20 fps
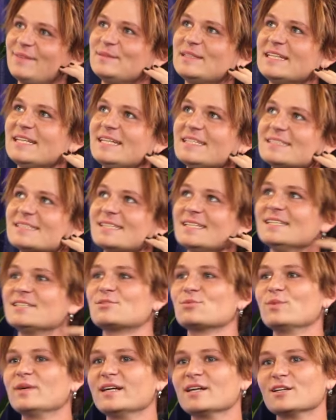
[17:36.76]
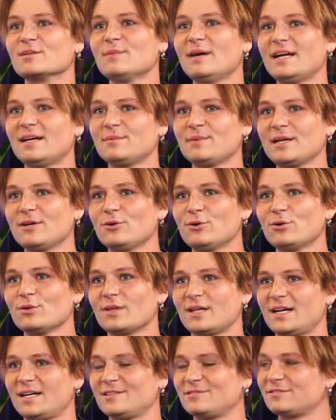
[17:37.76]
I mean, it's weird. My whole
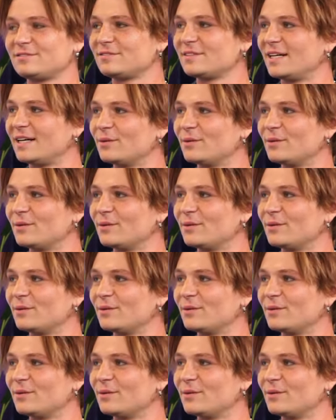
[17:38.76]
life,